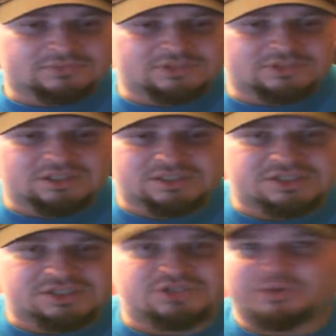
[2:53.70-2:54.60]

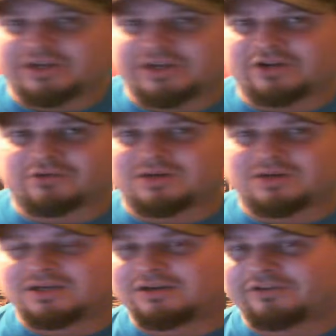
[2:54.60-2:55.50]

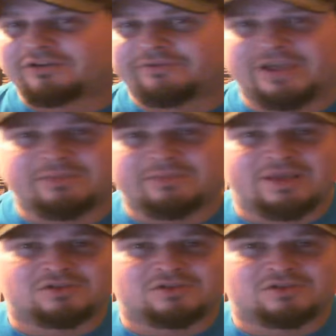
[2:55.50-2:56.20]
fan mail.